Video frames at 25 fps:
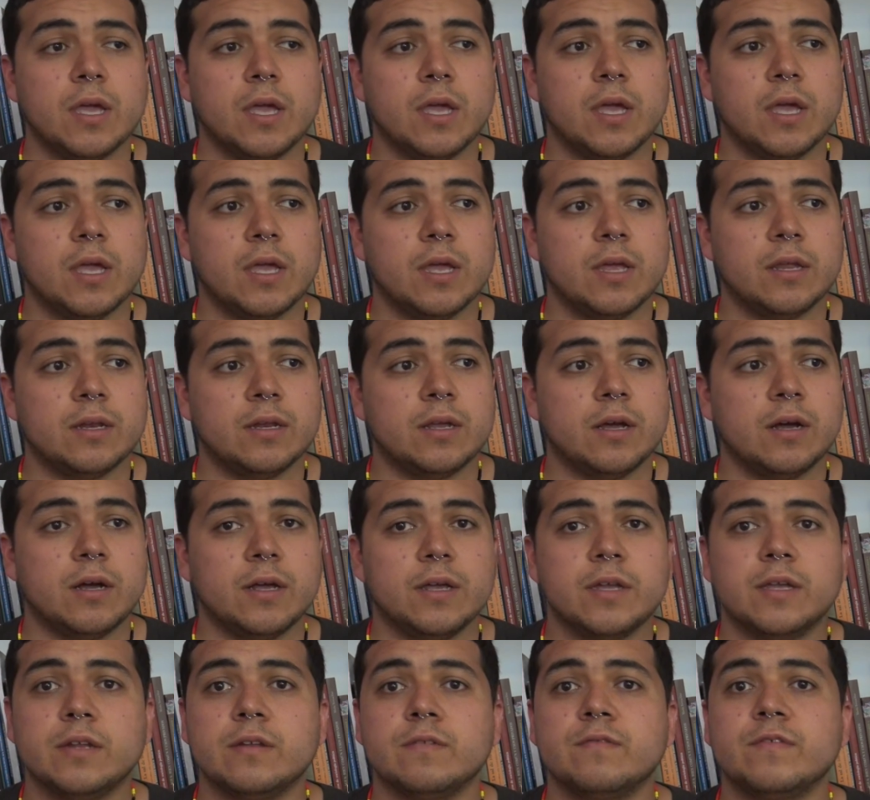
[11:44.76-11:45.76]
and
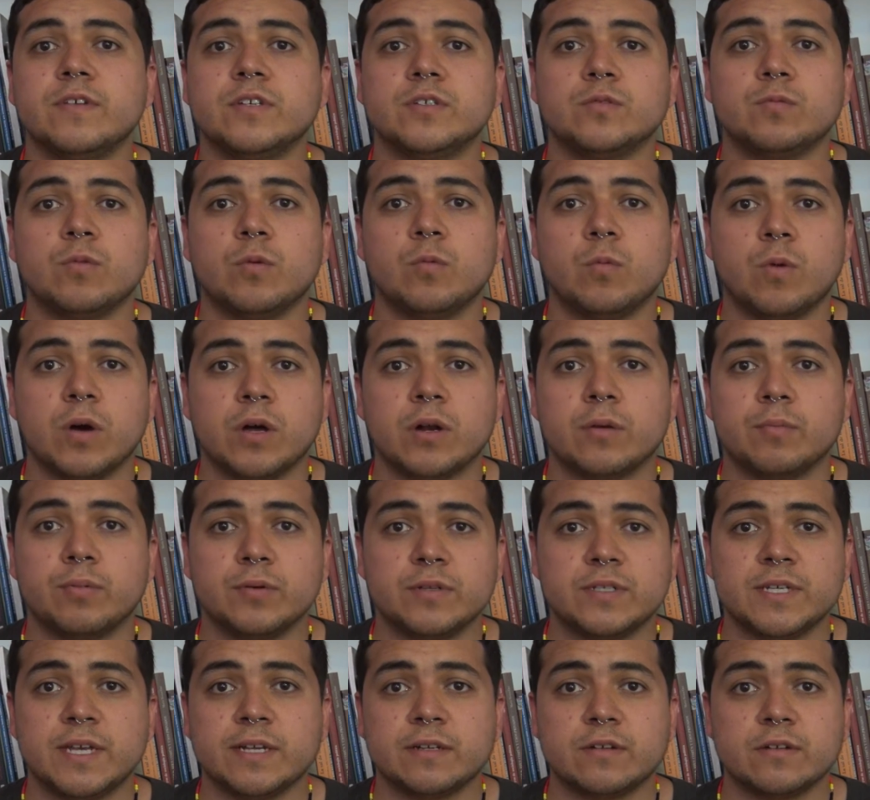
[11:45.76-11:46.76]
uh, individual water
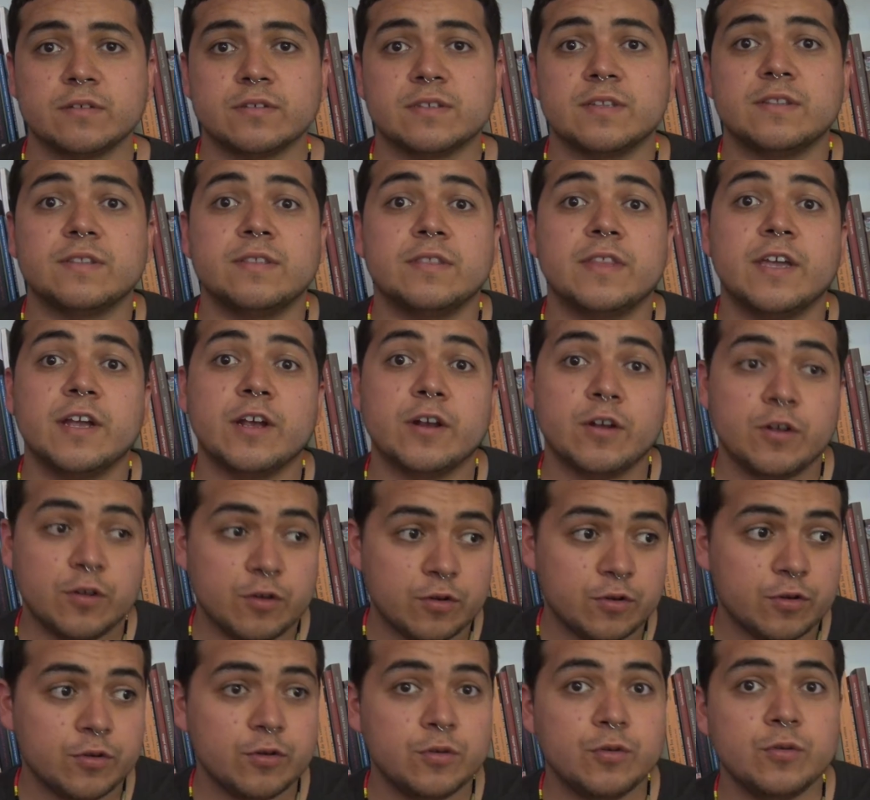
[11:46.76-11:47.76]
protectors and their
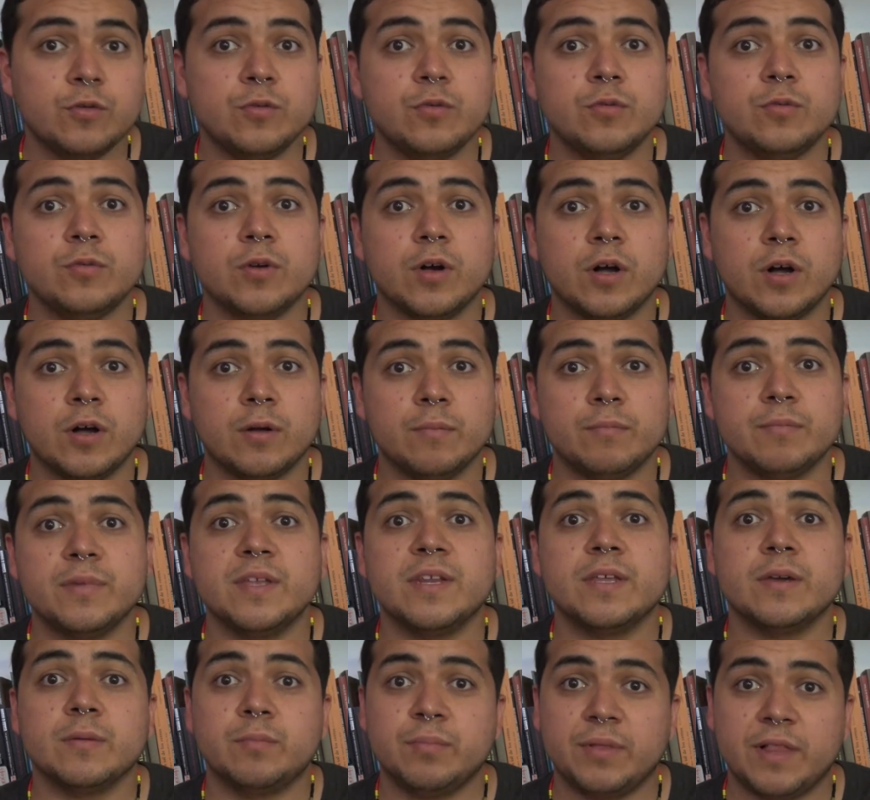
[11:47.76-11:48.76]
new uh,
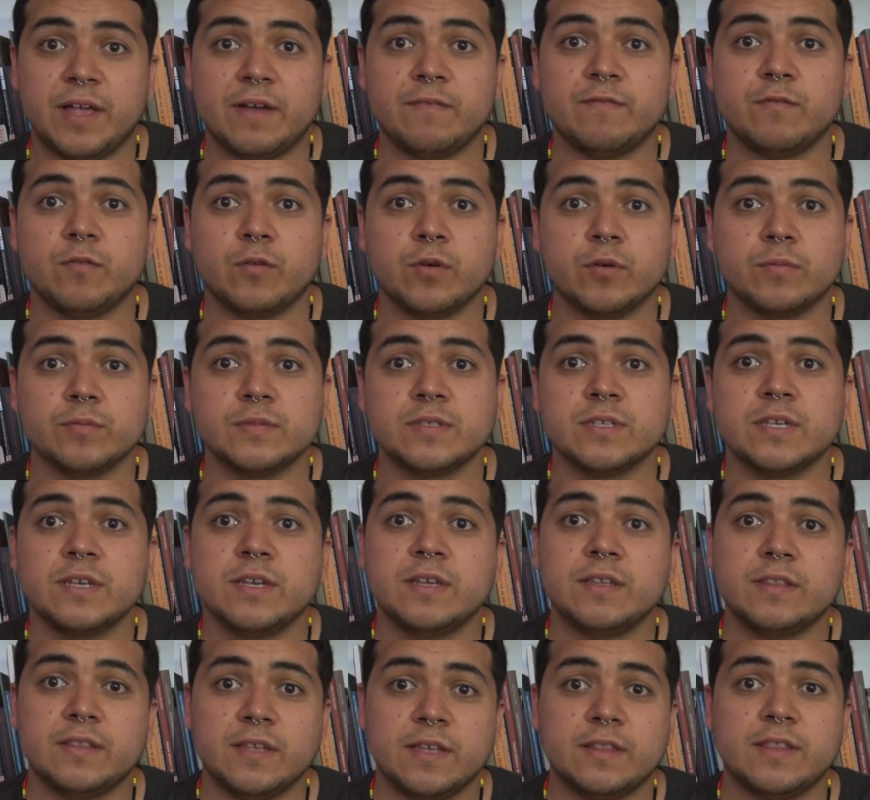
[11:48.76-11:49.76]
media platforms
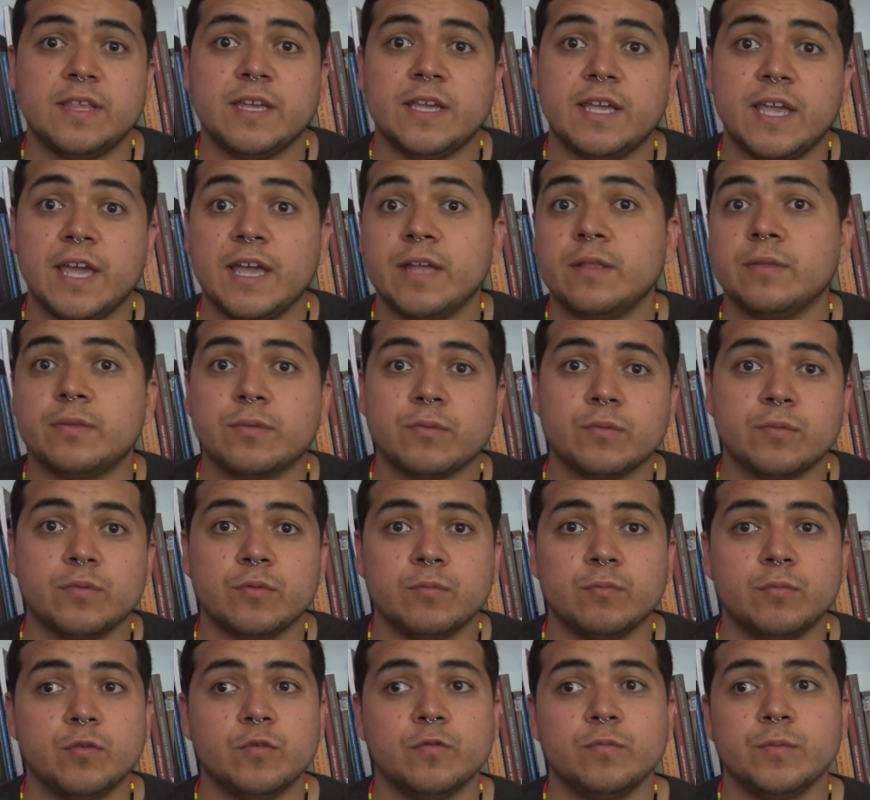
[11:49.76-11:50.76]
that they gained through
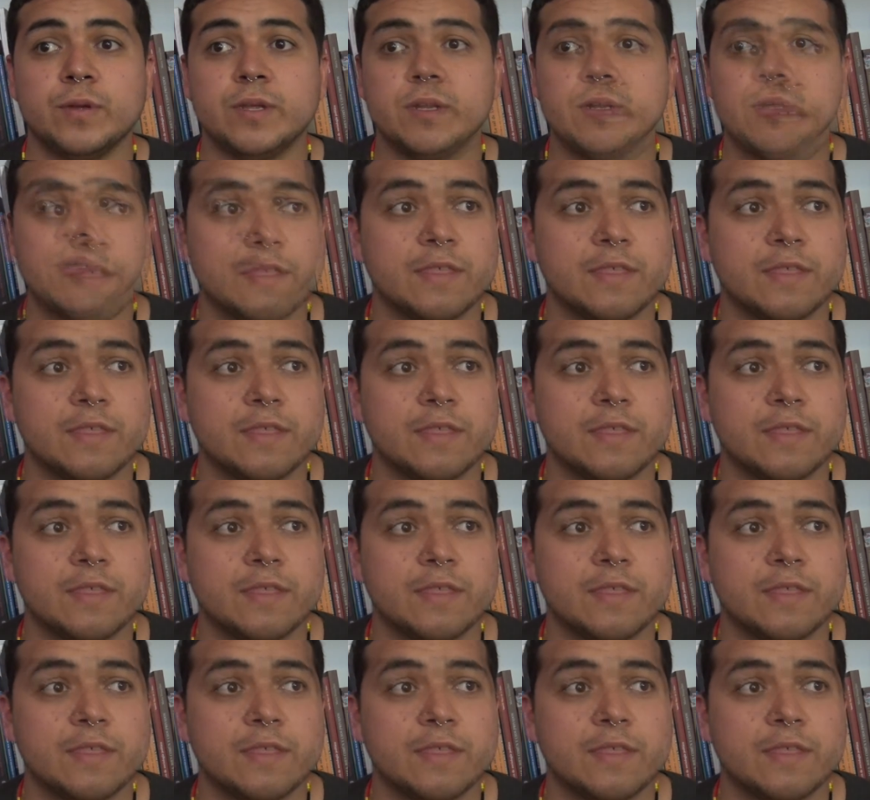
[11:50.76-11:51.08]
the movement.